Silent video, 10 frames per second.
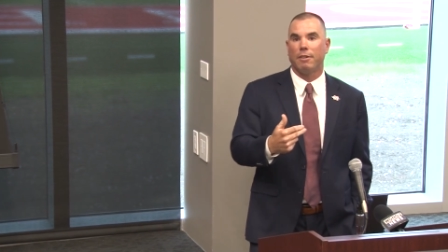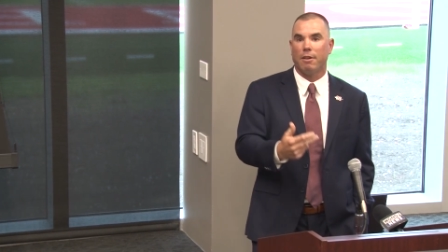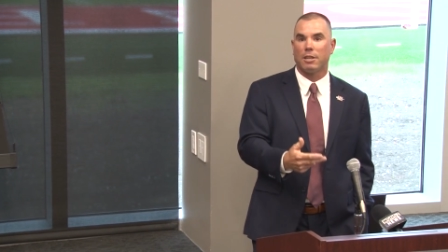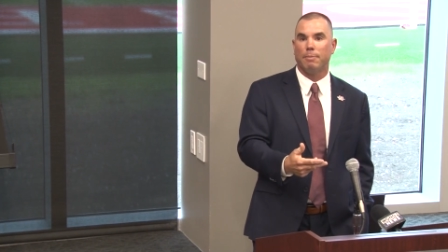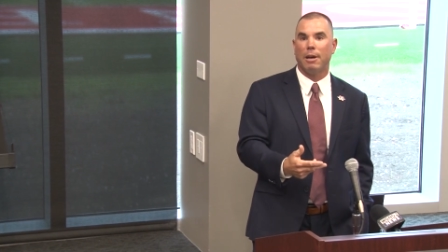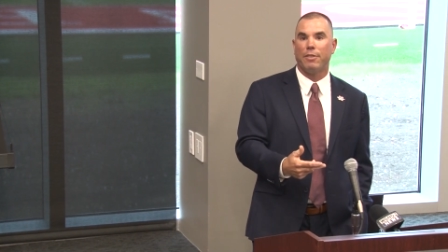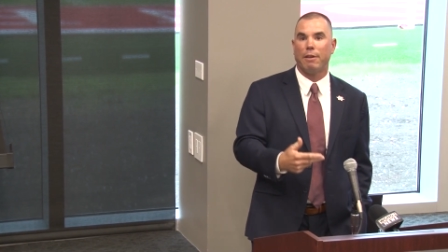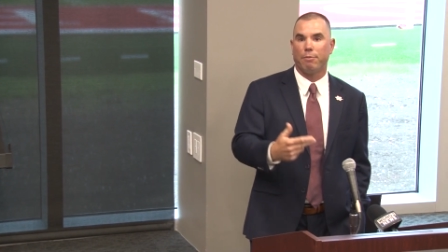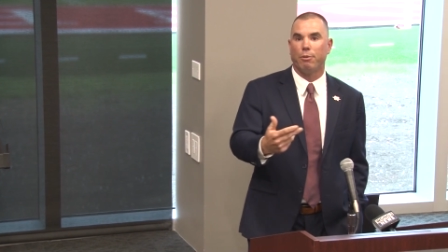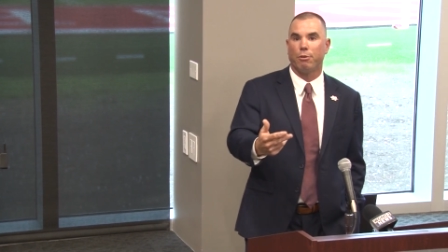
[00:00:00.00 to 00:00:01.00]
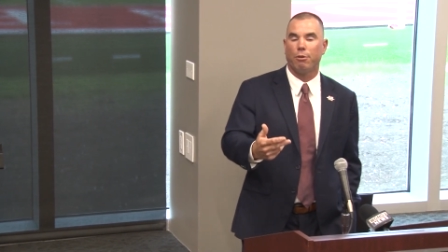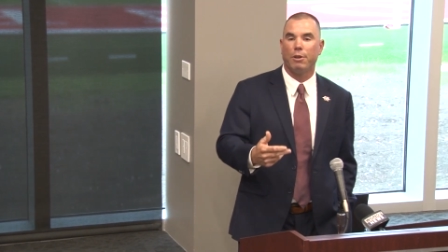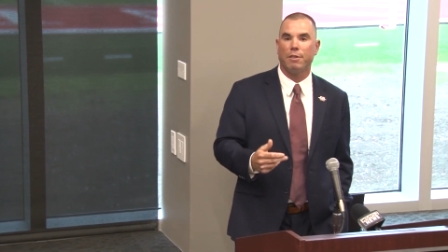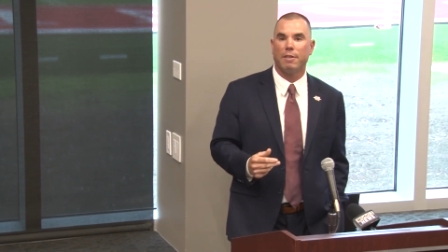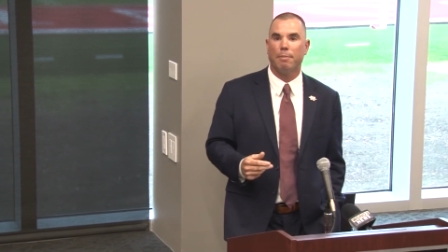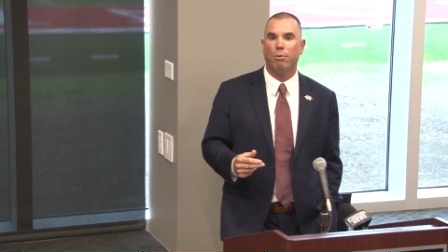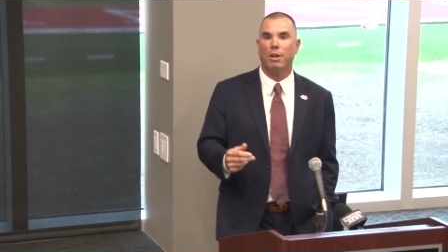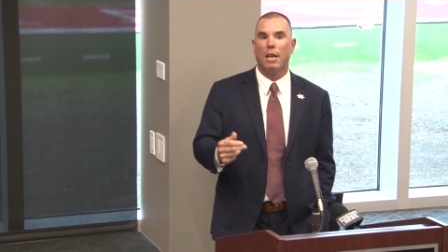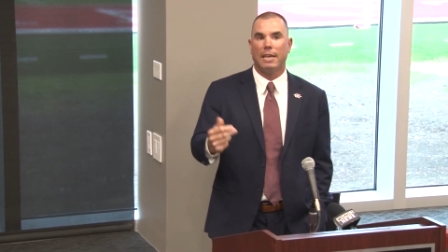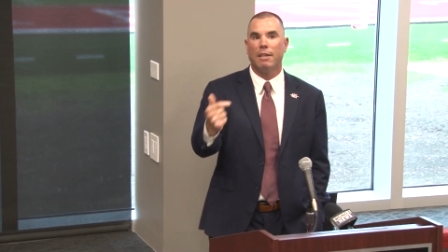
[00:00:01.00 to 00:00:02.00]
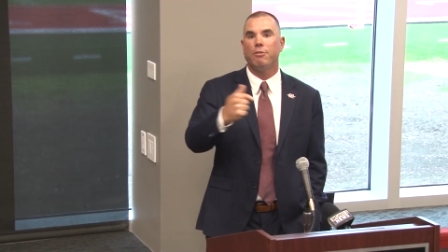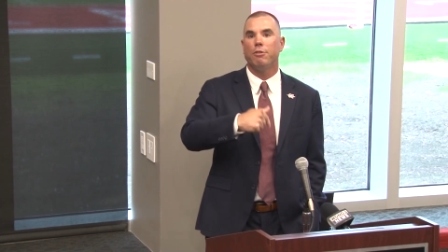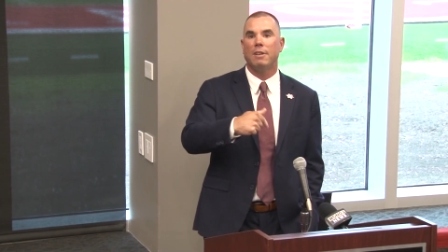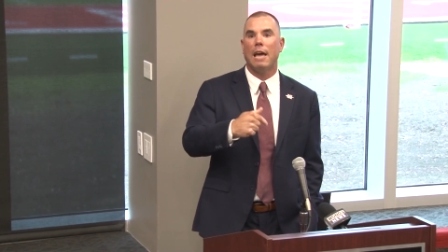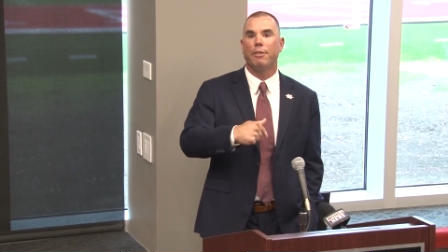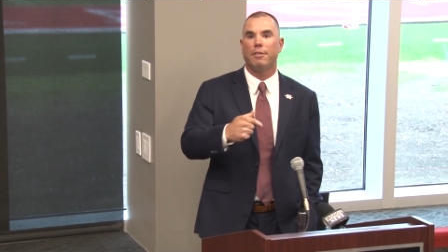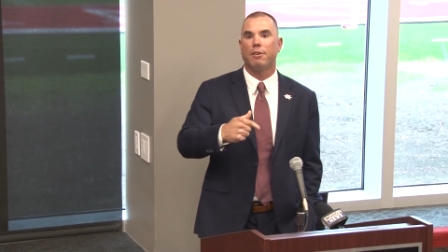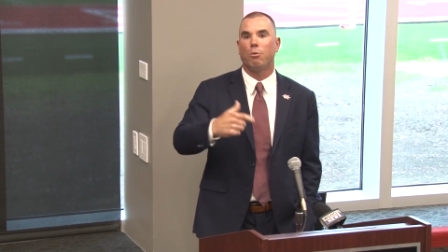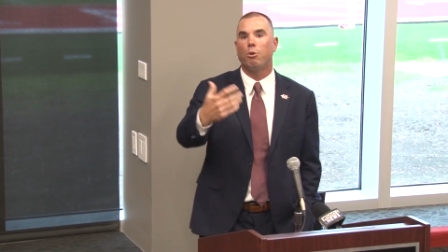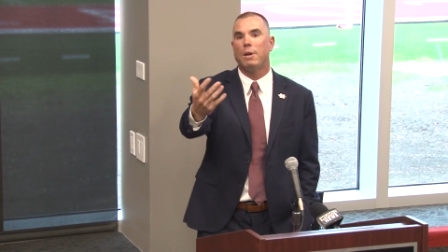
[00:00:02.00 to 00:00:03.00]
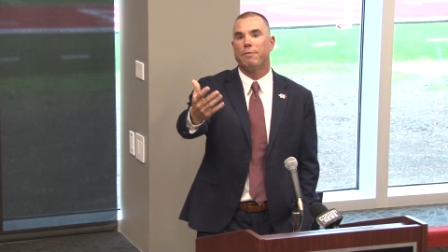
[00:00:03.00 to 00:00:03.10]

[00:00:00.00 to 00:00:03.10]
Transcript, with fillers: I talked about that from the recruiting standpoint. Getting student athletes here, what do we